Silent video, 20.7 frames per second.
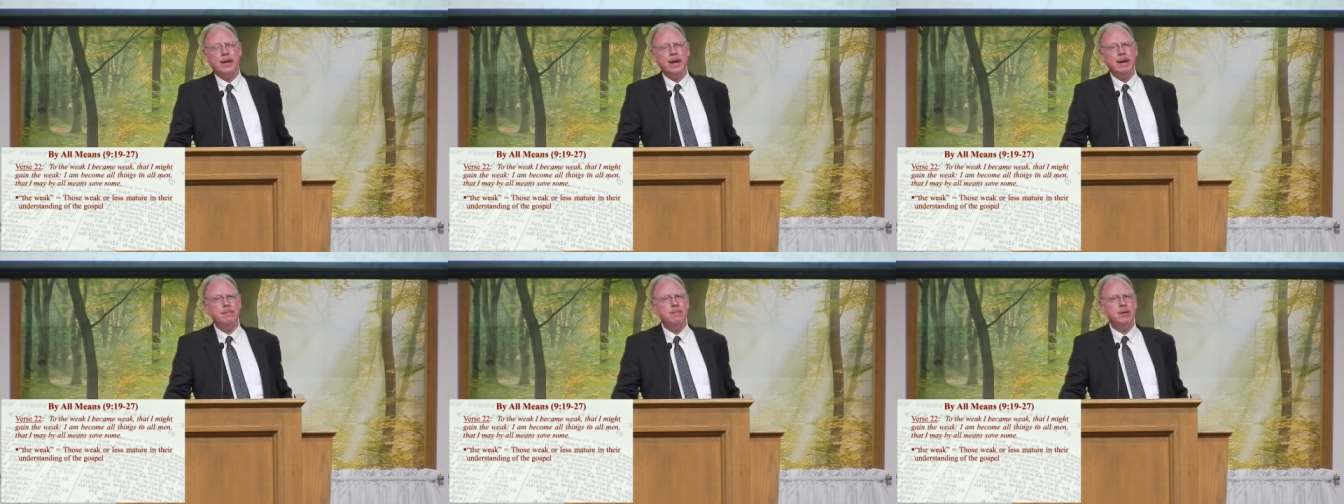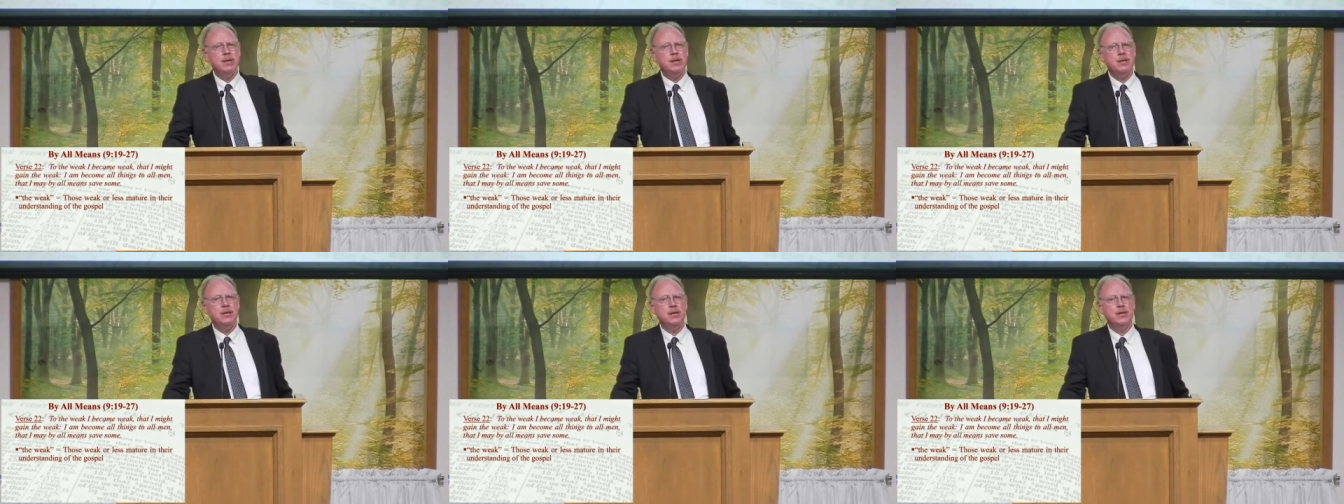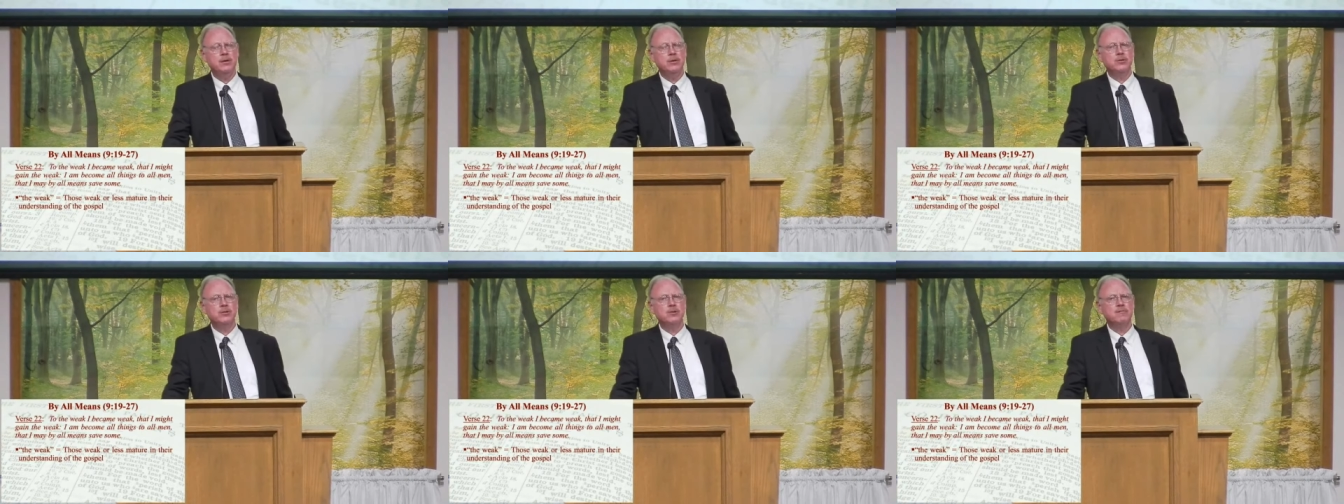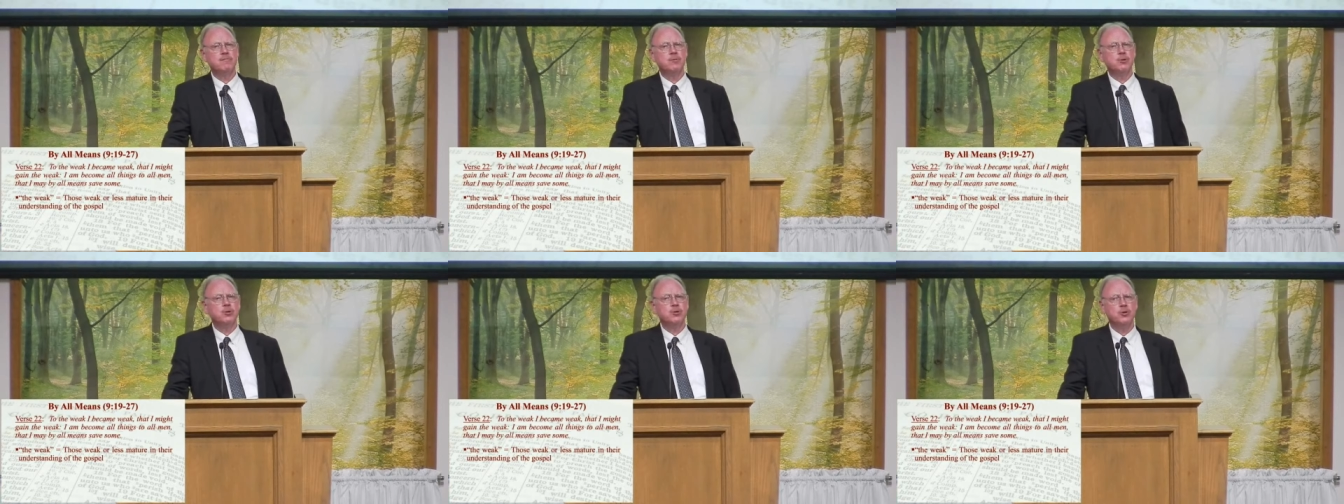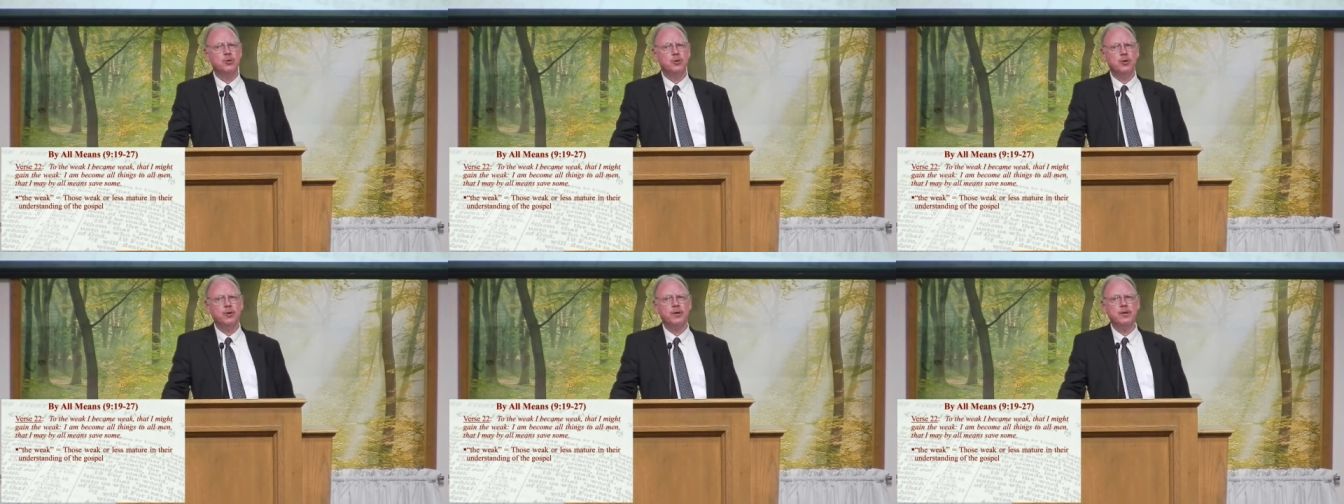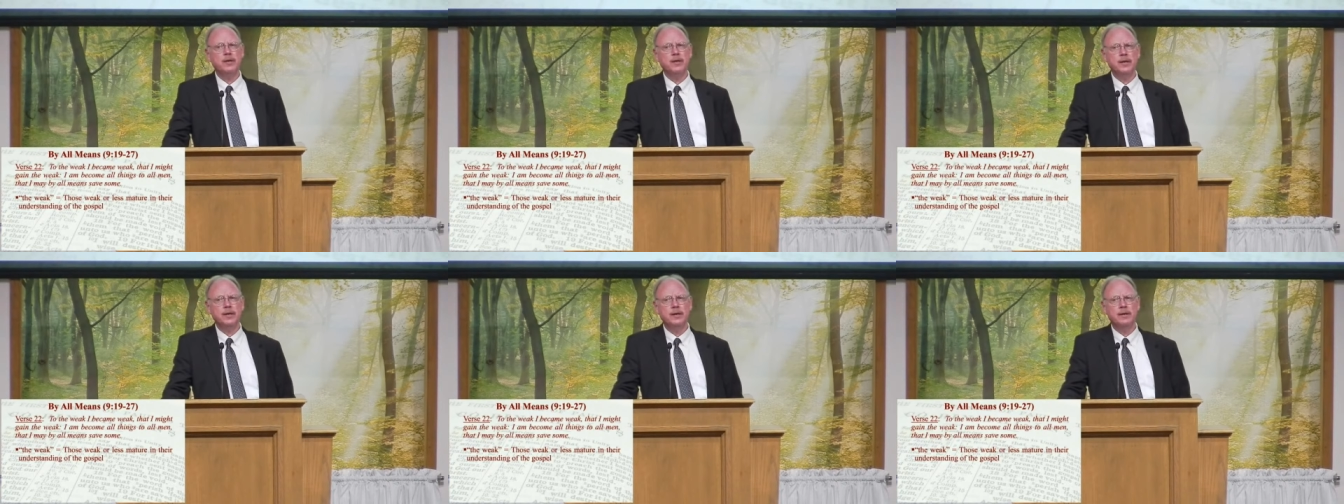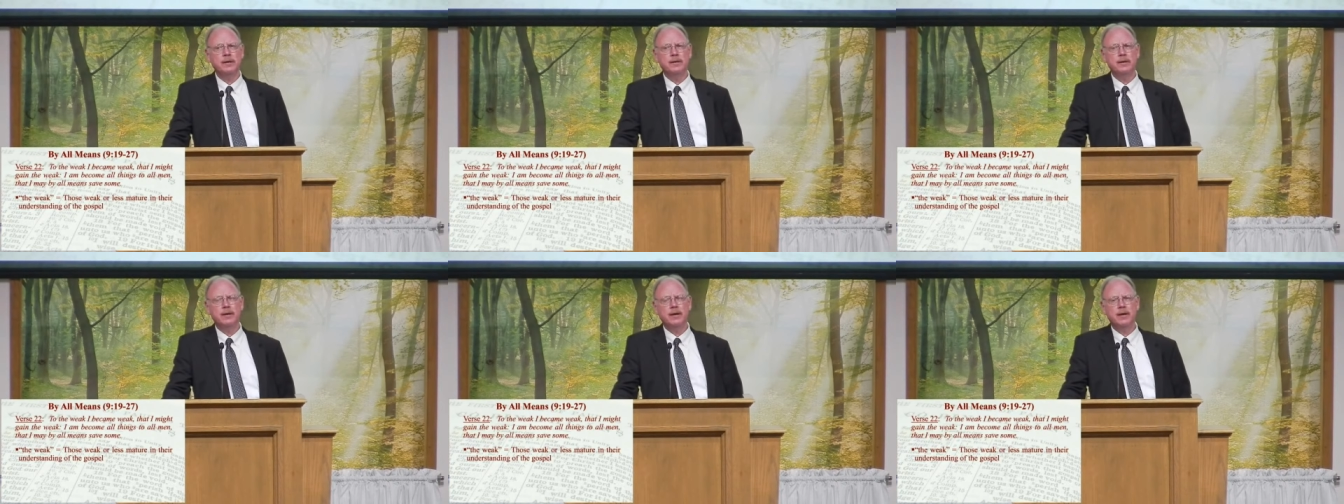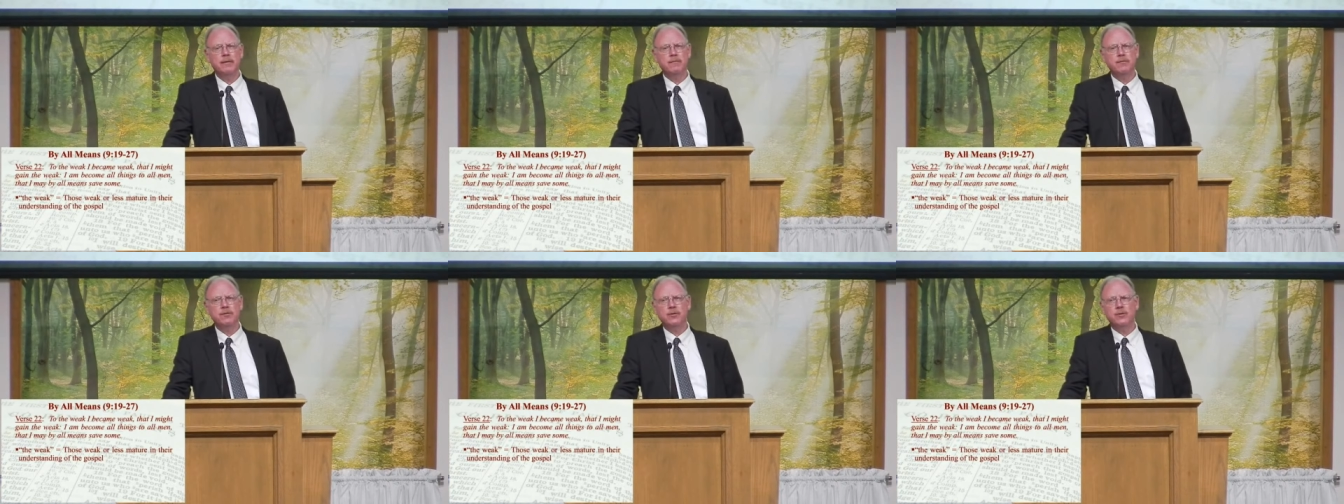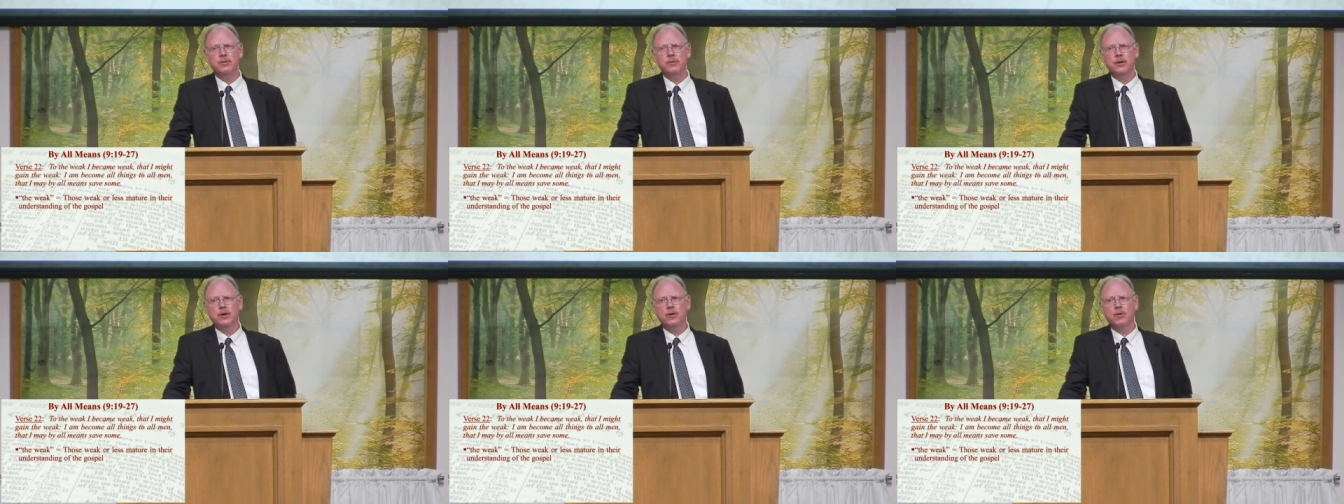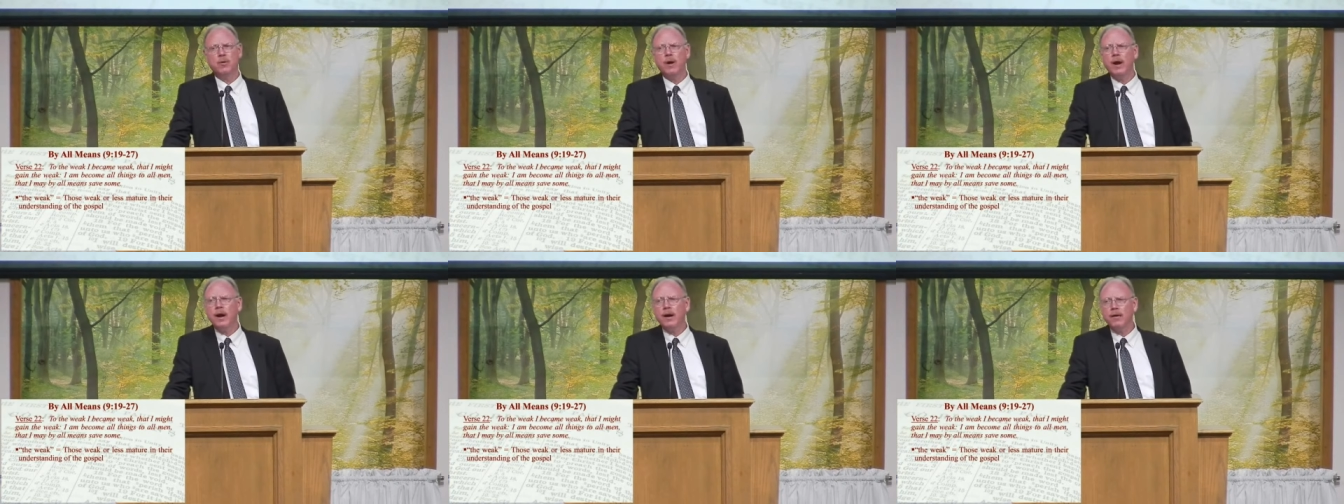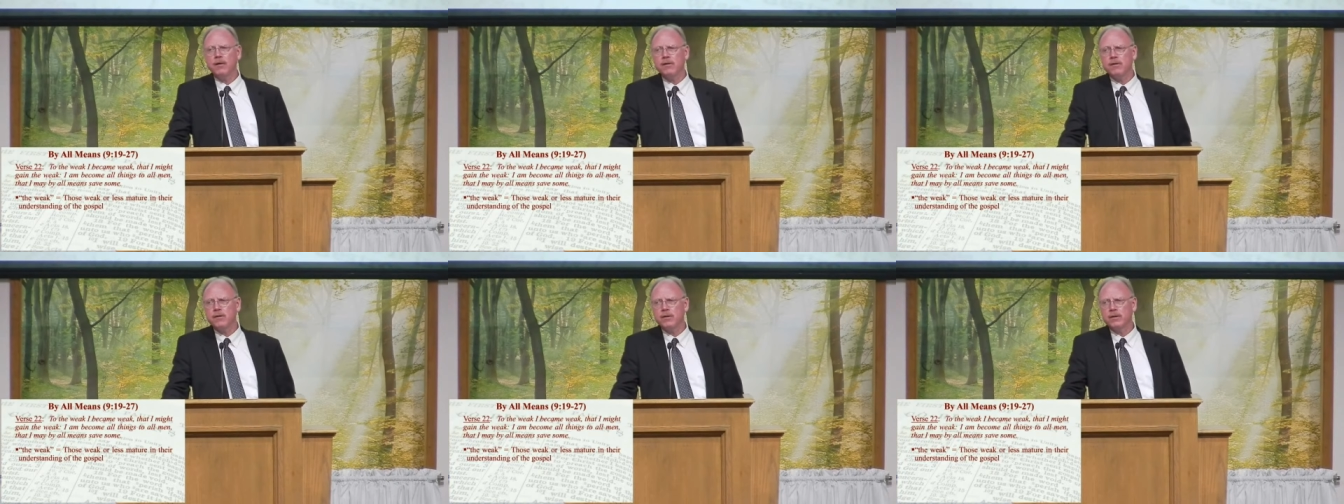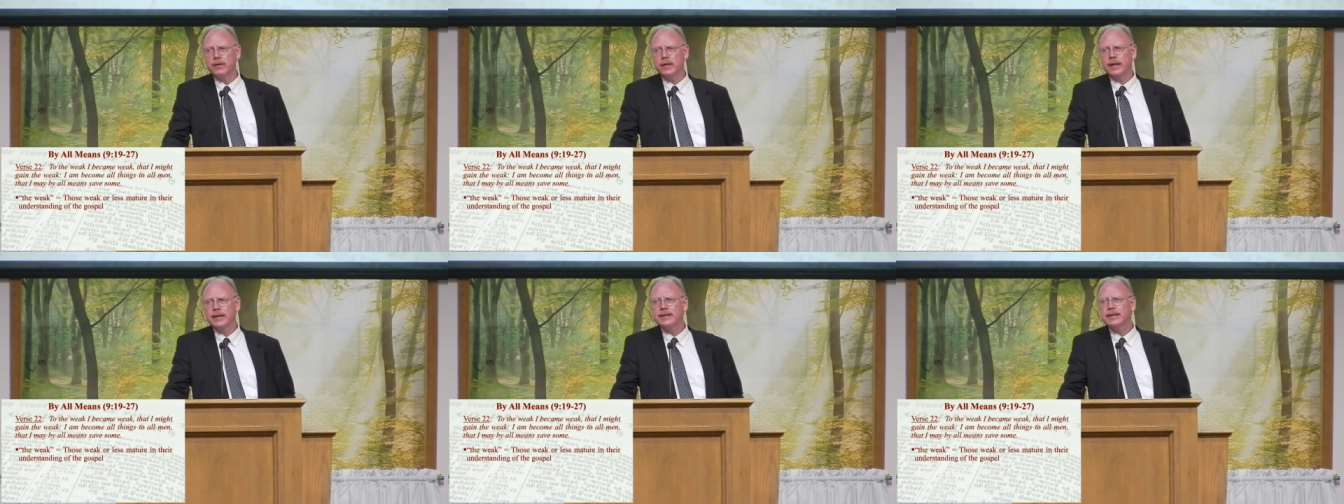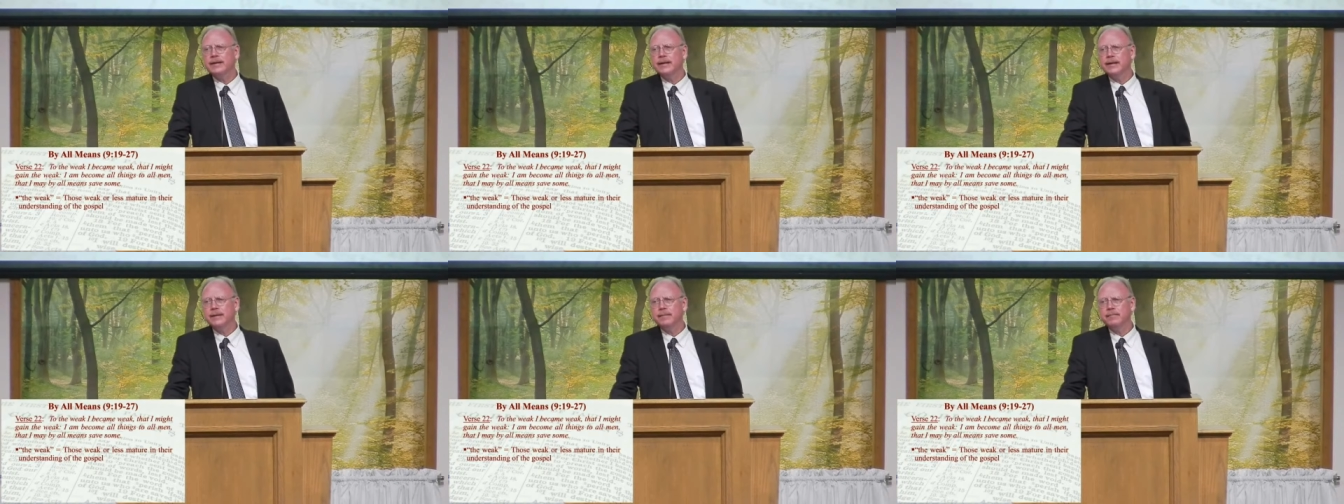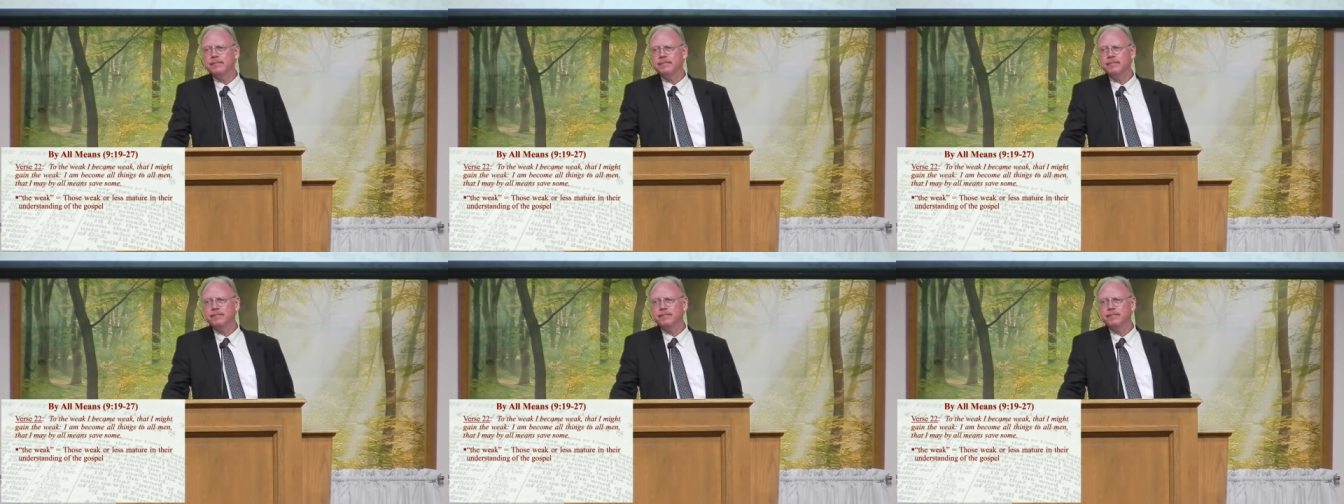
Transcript: How many years of maturity have you acquired during that time?